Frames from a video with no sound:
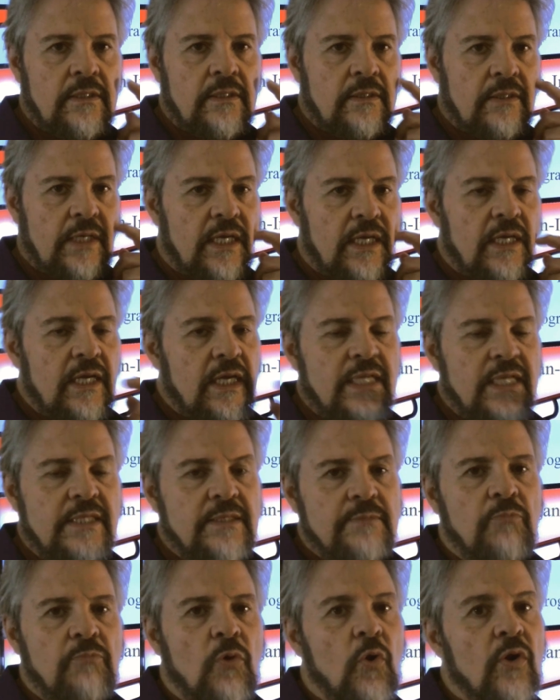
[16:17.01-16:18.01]
Okay,
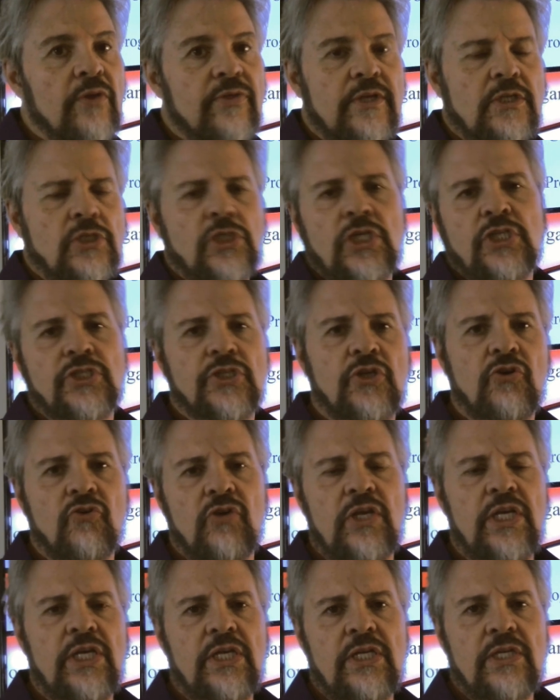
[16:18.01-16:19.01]
it's more than just
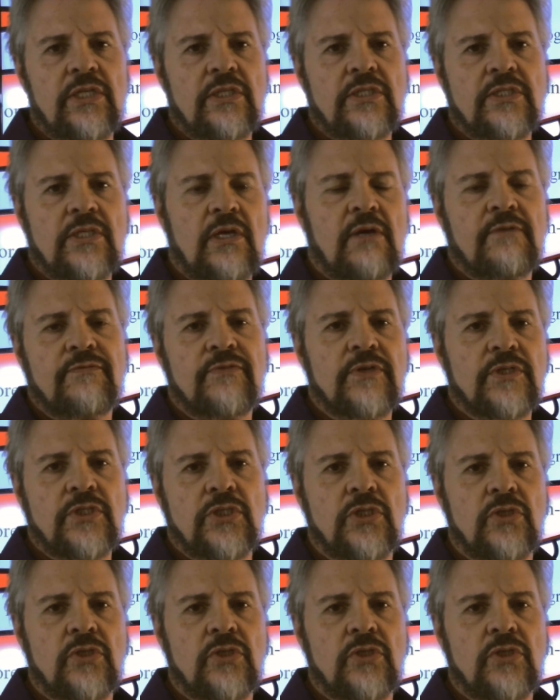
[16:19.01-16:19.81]
greed and selfish,